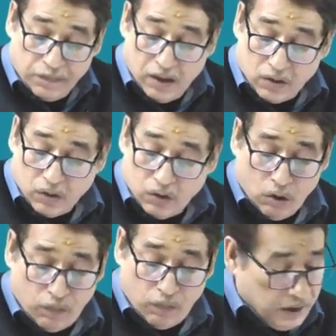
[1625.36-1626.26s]
So
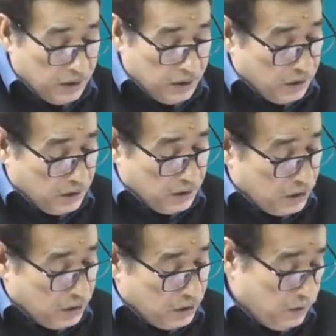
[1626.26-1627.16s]
opening
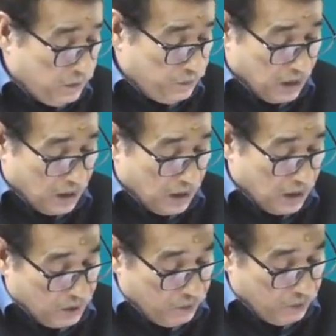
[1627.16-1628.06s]
debtors,
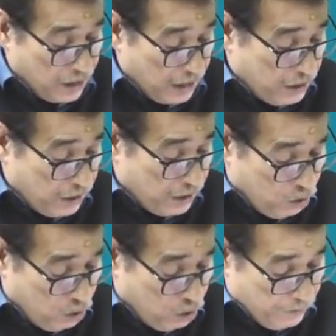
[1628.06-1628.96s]
we write here
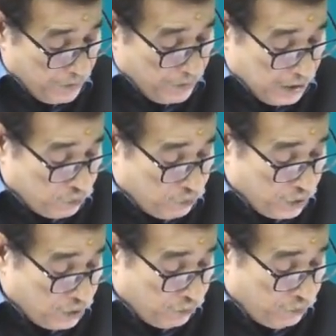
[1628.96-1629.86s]
opening balance.
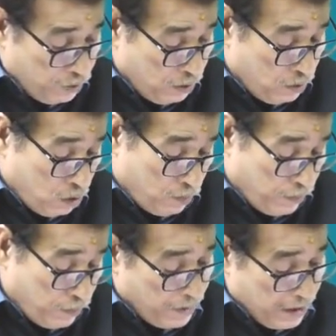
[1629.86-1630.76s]
First of all,
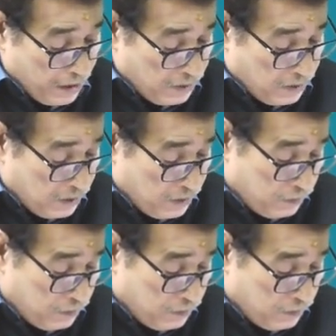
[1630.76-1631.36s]
opening balance